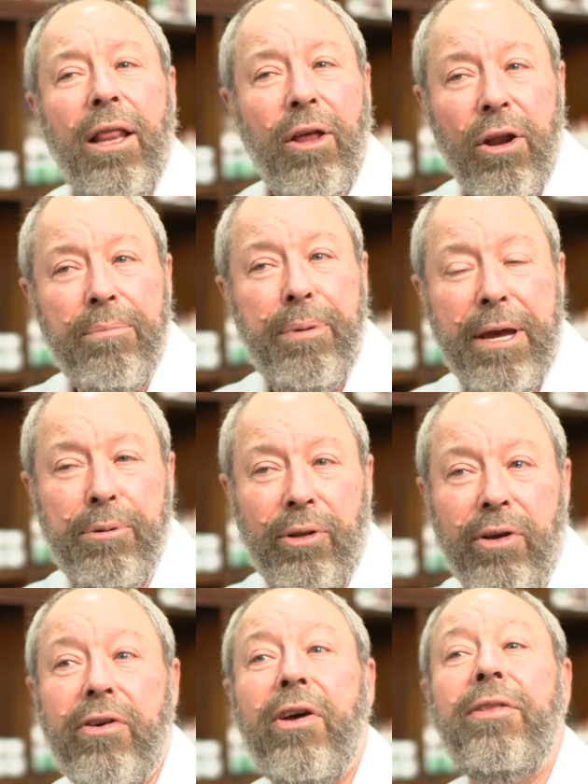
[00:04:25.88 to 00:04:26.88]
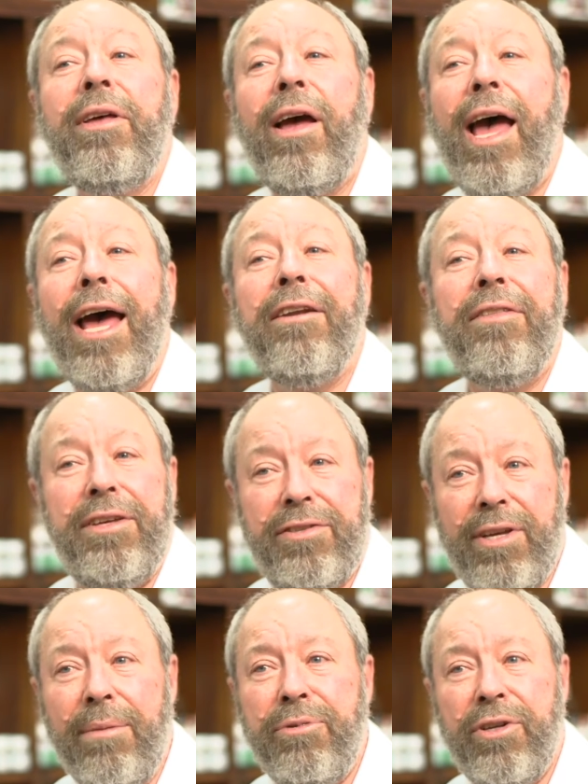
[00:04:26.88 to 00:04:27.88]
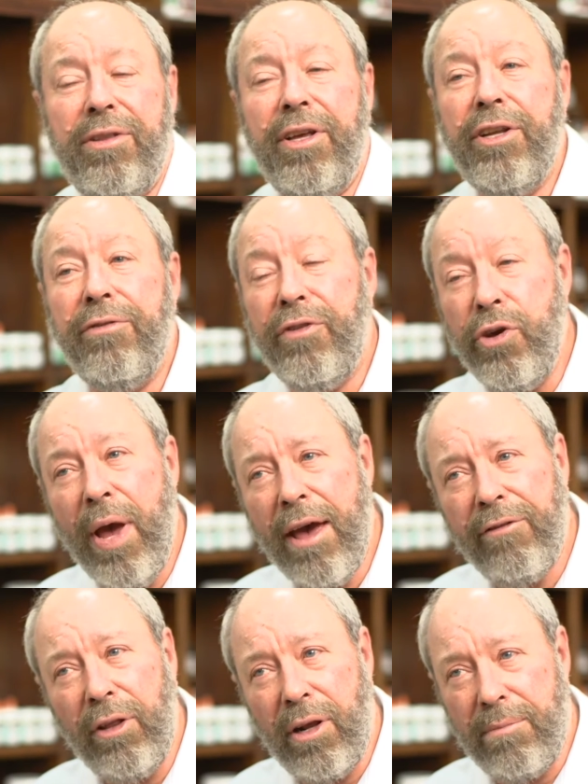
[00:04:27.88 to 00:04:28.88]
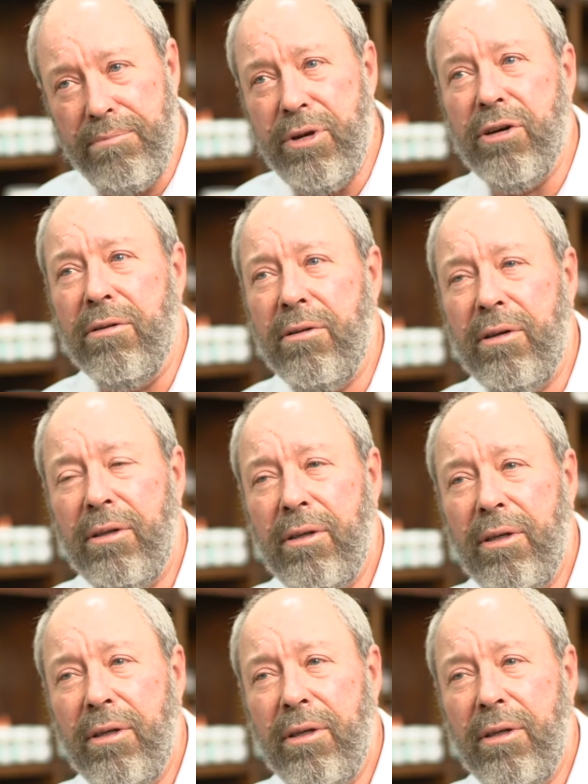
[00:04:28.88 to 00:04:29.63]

A lot of people are under the assumption that if you have a lot of milk,